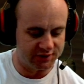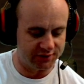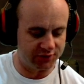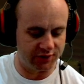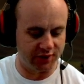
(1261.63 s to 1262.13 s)

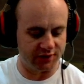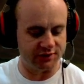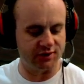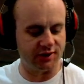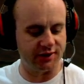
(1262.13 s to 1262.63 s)
everything else
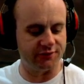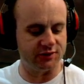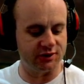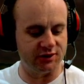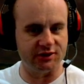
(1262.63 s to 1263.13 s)
in life
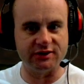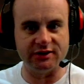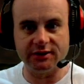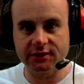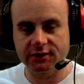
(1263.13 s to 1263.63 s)
is
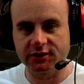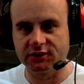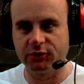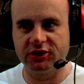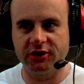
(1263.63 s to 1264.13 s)
easy. Because
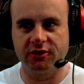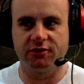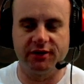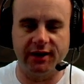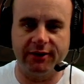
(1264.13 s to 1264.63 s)
we
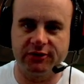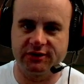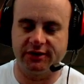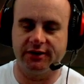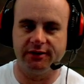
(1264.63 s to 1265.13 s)
generally, I would
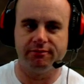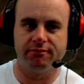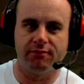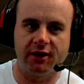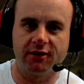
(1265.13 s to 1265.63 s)
say, in
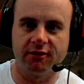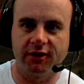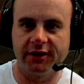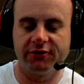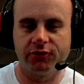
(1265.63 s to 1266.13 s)
modern
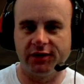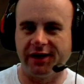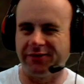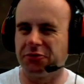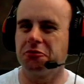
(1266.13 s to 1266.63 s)
life, we
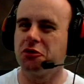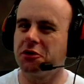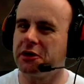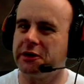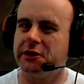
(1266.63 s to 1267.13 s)
have it
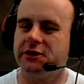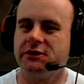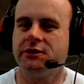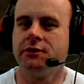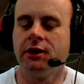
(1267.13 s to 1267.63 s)
pretty easy.